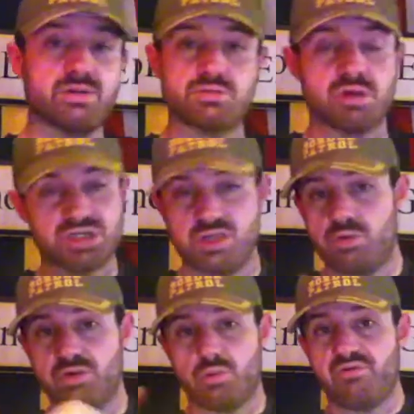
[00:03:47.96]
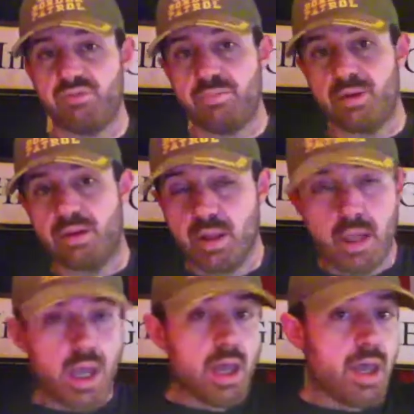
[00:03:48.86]
in construction that wanted to work for me, but
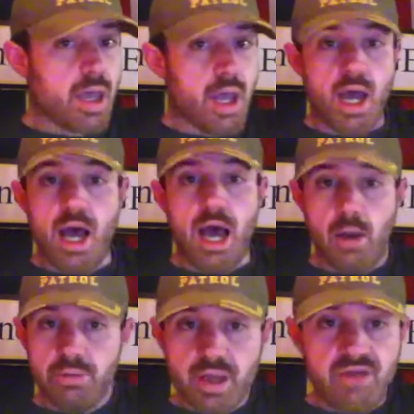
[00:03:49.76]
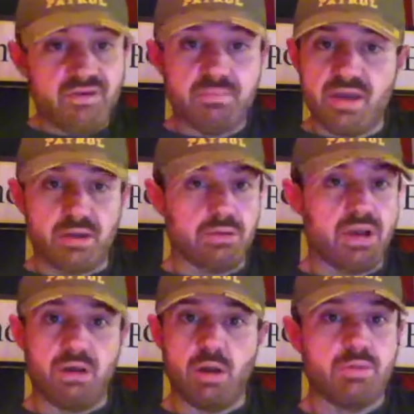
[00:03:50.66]
I would, if I met a
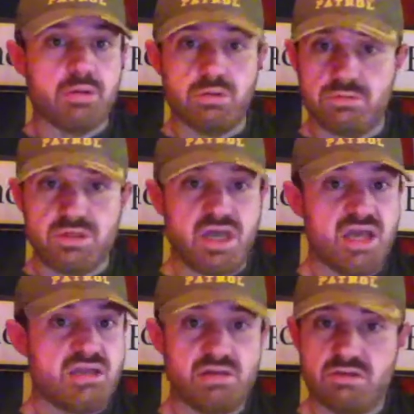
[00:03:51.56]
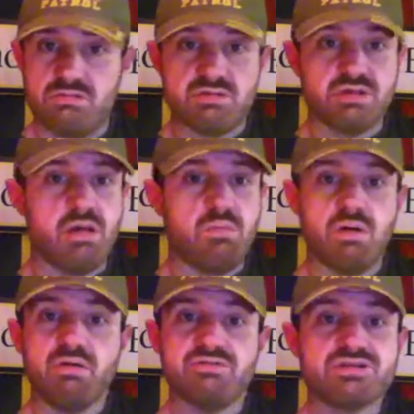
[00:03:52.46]
great carpenter who was gay and he could do his job
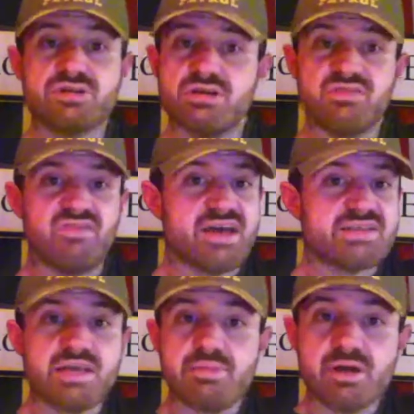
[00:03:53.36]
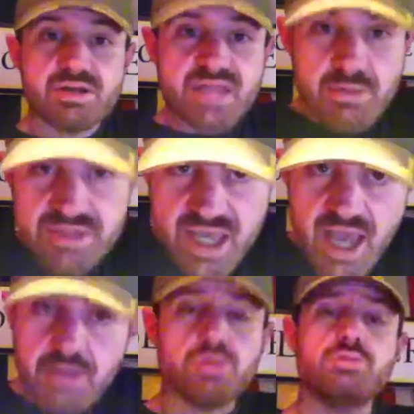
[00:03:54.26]
well and just as good and fast as anybody else, I would say,
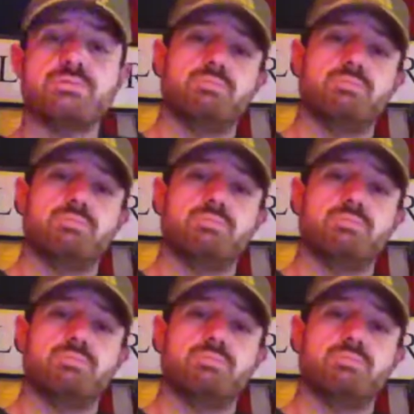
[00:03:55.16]
hey, dude,